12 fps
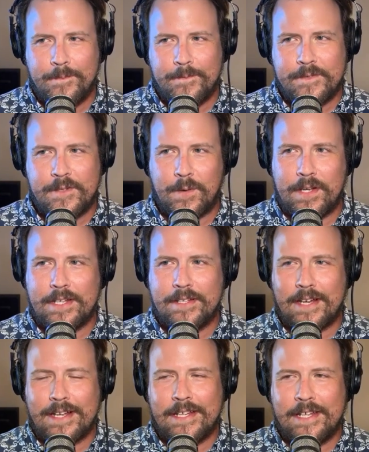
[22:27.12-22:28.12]
So I
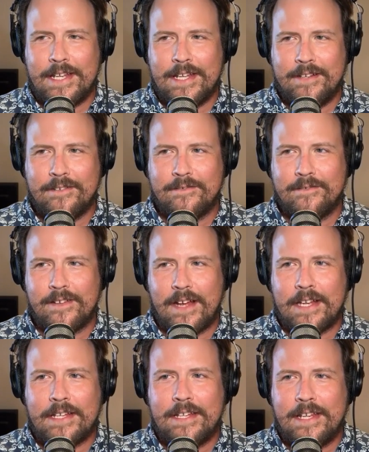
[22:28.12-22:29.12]
get
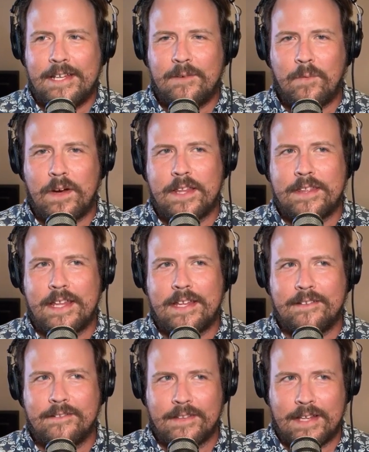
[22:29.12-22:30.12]
why
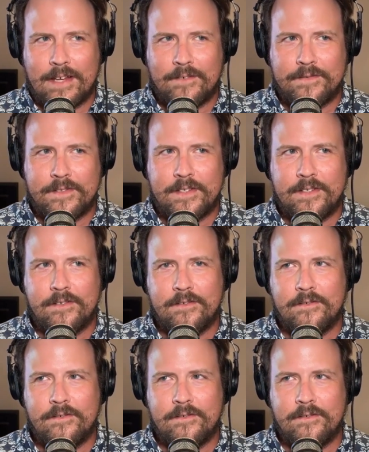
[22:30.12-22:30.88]
they left.